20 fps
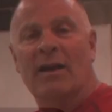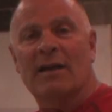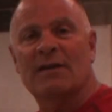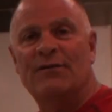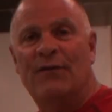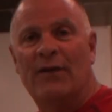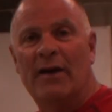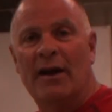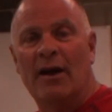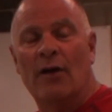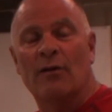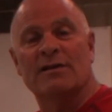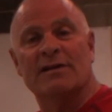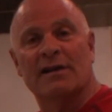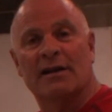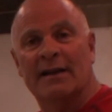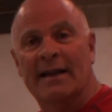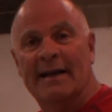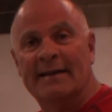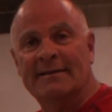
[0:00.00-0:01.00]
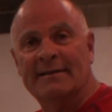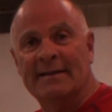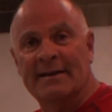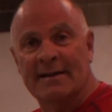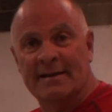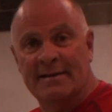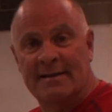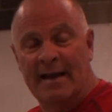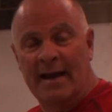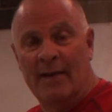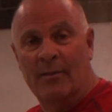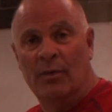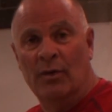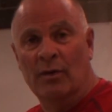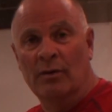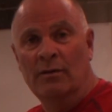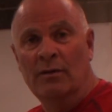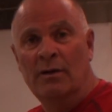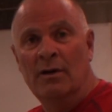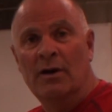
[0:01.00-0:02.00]
next video is a classic
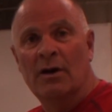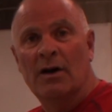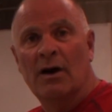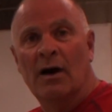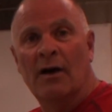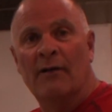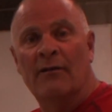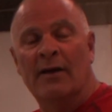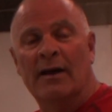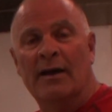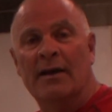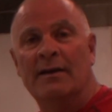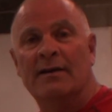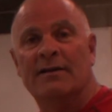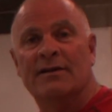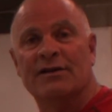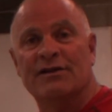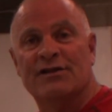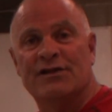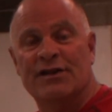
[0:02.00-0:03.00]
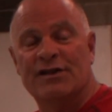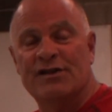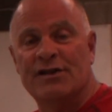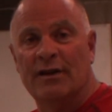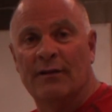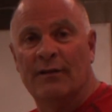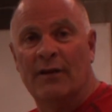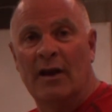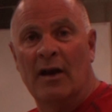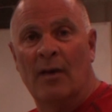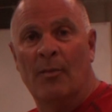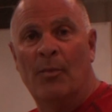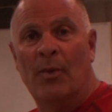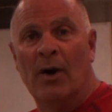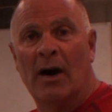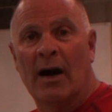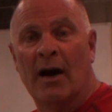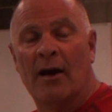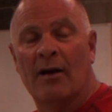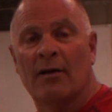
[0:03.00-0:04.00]
example of a decision of the
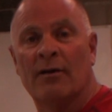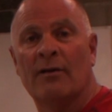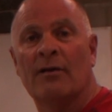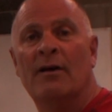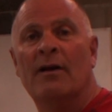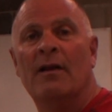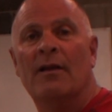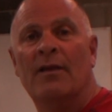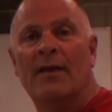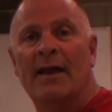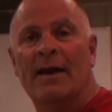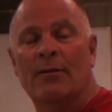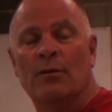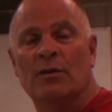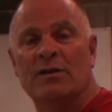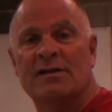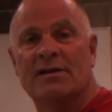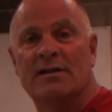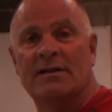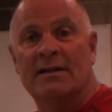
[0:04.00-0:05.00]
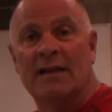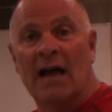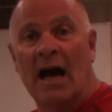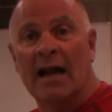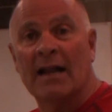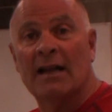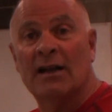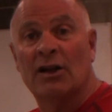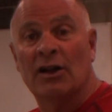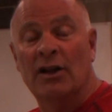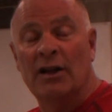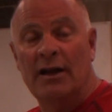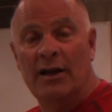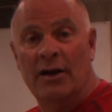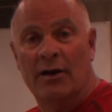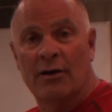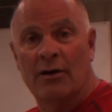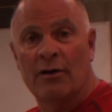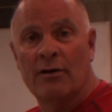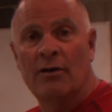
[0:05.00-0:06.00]
umpire that it was not
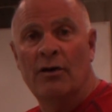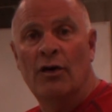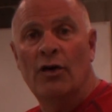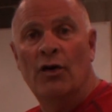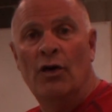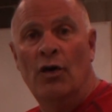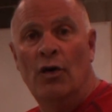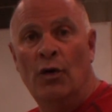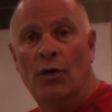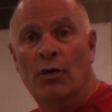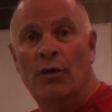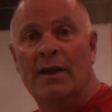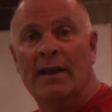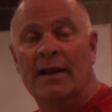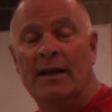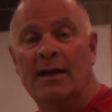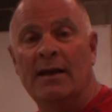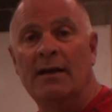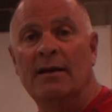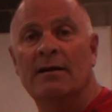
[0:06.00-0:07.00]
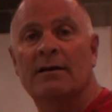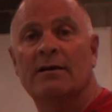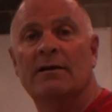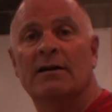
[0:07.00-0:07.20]
clear who the